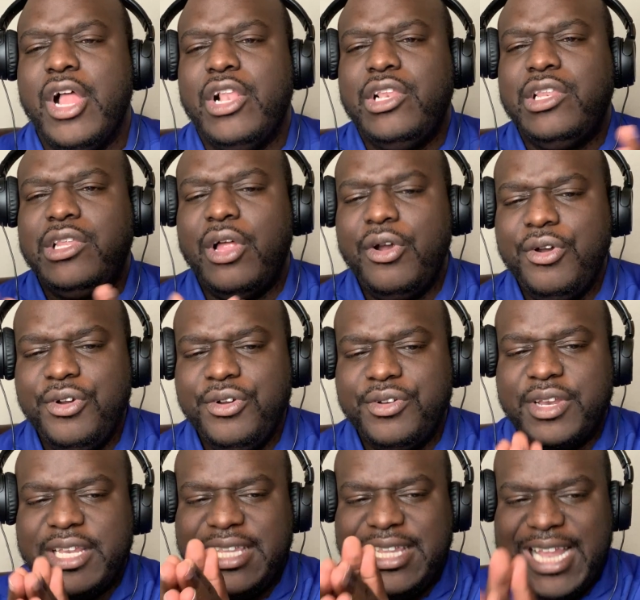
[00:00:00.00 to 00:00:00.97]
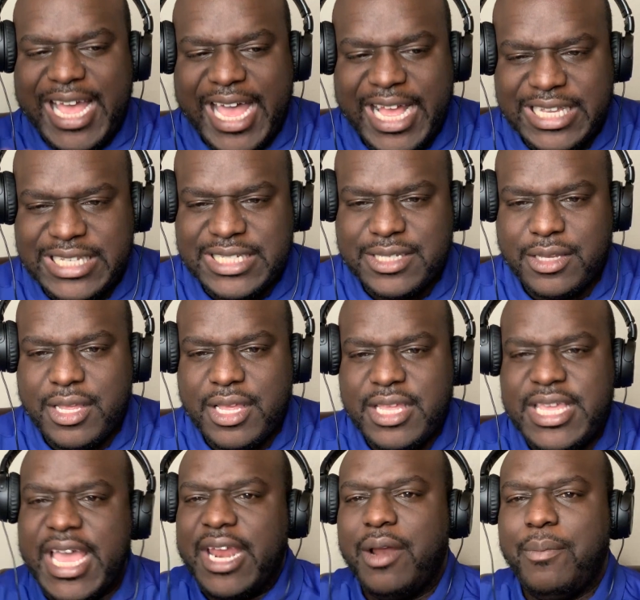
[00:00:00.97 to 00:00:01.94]
Learn less,
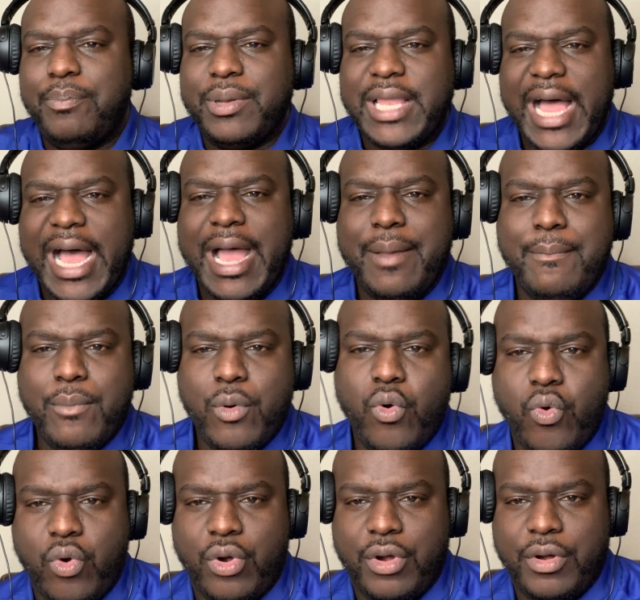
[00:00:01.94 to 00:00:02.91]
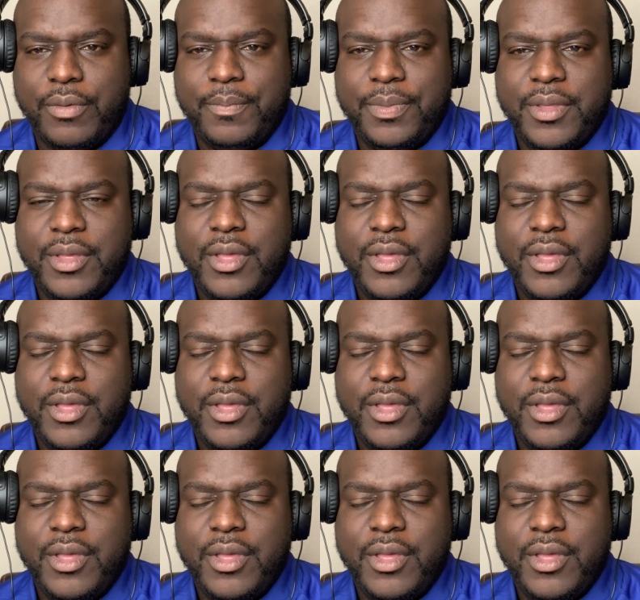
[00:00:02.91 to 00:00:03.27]
yet apply more.